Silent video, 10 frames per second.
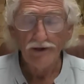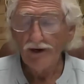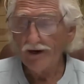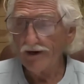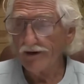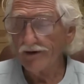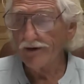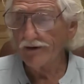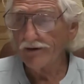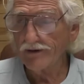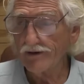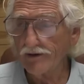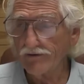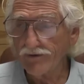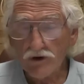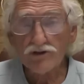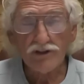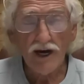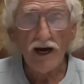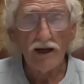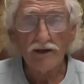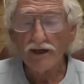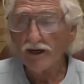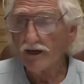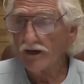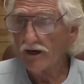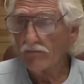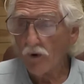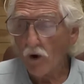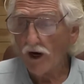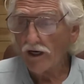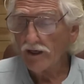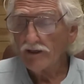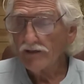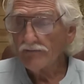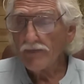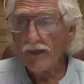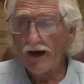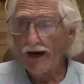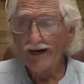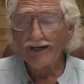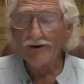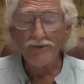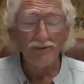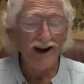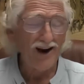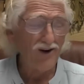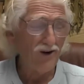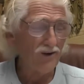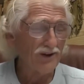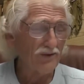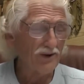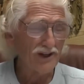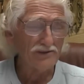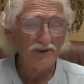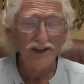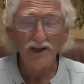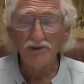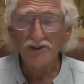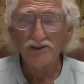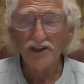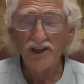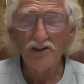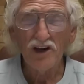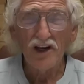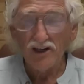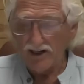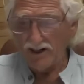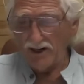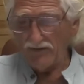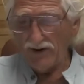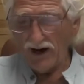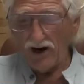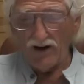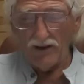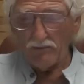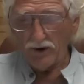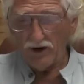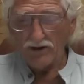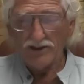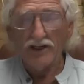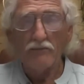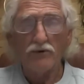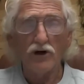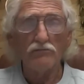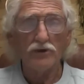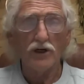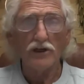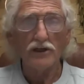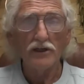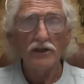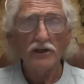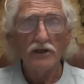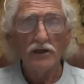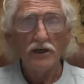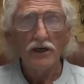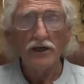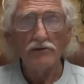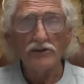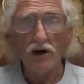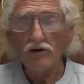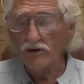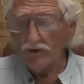Her first child, a boy, I can't remember how old he was, but he could identify all the birds in a bird book, and he was only